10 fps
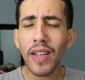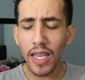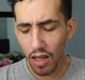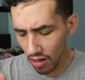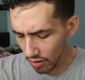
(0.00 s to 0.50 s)

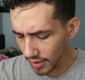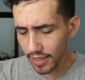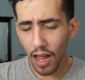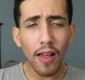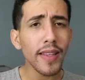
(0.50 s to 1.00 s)

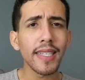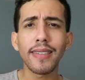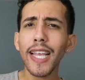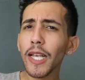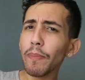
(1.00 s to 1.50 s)
videos, all these
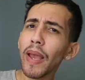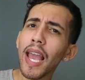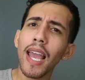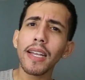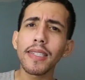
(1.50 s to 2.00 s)
dick
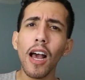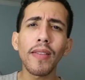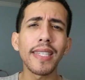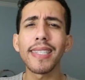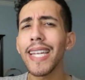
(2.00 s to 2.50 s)
pics, all
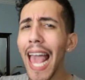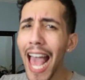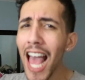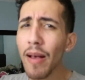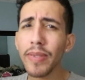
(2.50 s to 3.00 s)
these
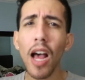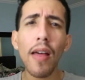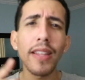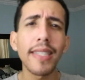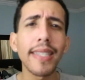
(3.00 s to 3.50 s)
snaps,
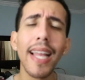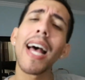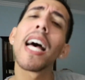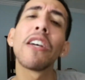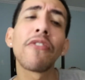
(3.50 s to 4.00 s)
all this
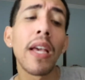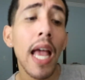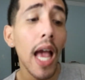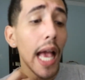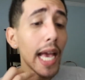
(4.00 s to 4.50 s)
stuff,
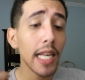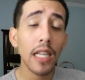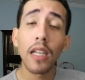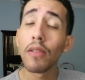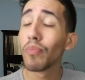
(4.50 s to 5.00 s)
and